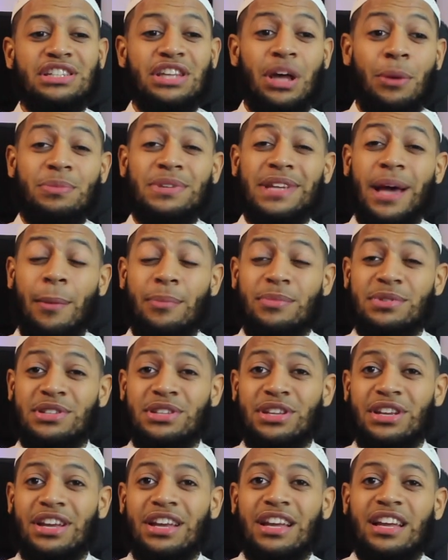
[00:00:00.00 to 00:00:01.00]

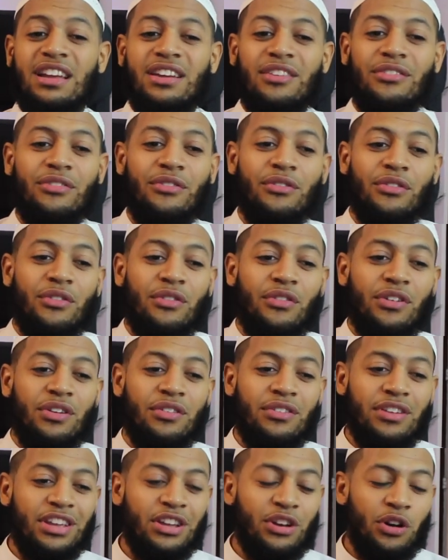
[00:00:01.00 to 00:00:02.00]
sometimes,
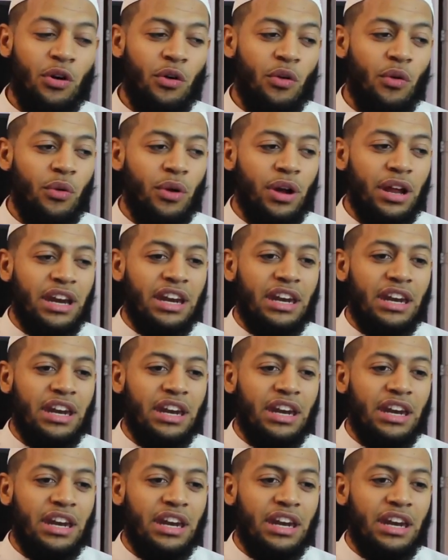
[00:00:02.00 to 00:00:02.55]
you know,